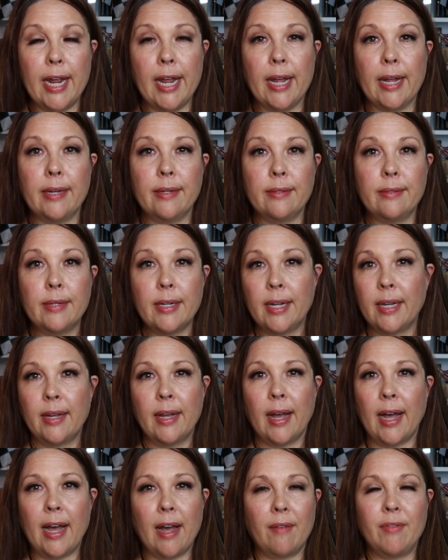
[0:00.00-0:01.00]
And
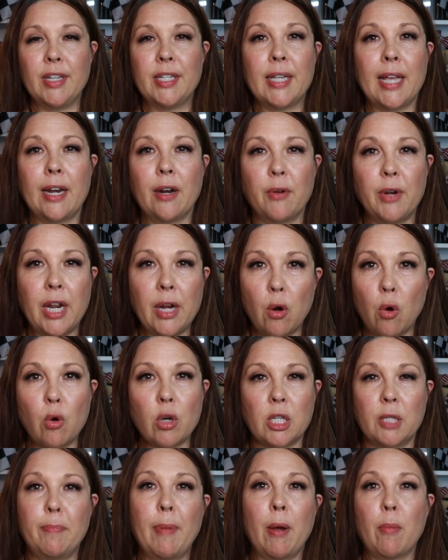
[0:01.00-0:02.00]
obviously, I don't need
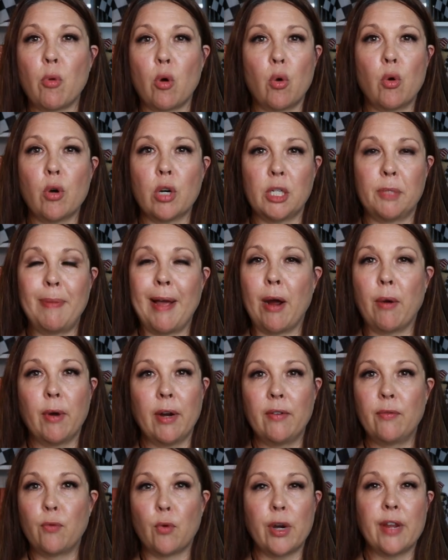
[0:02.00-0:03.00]
more
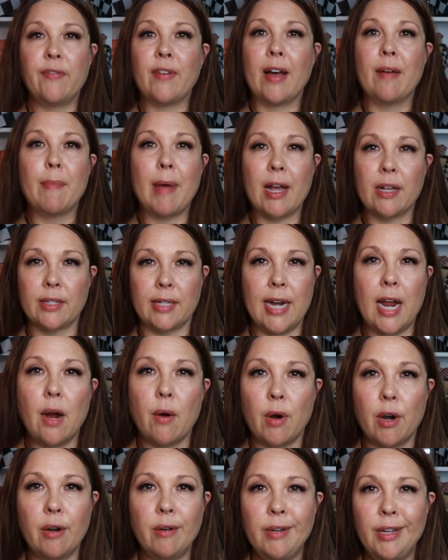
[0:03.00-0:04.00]
horsepower at 45 miles an
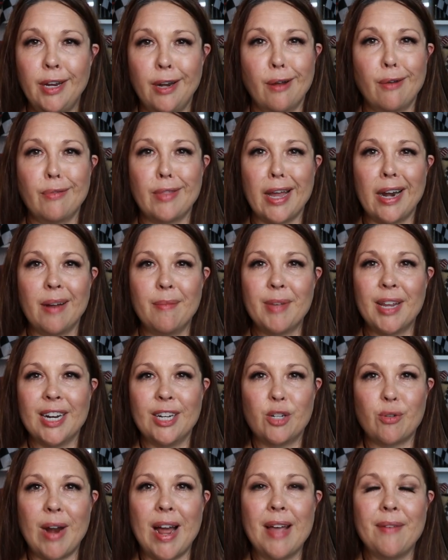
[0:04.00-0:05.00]
hour, you know, that I'm going to
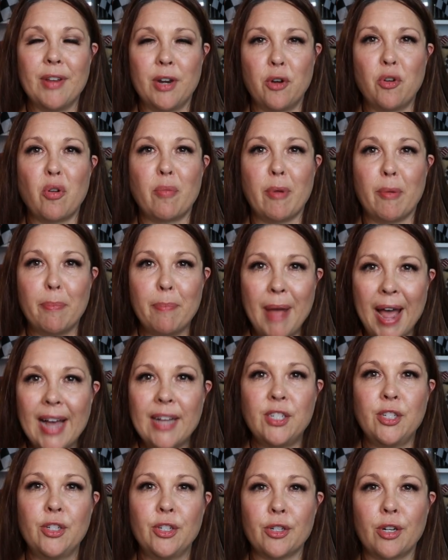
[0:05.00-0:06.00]
drive in a normal
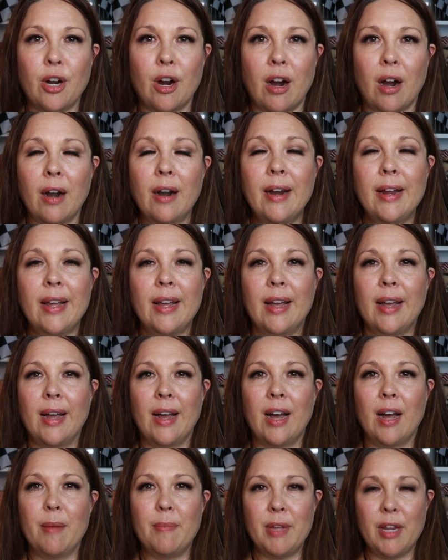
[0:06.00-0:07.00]
passenger car,
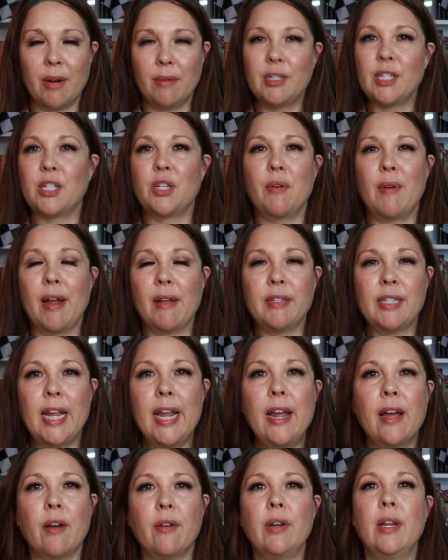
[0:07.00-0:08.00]
you know, just around
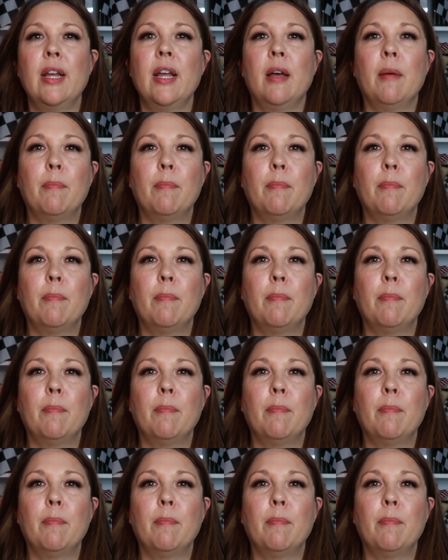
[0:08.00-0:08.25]
town.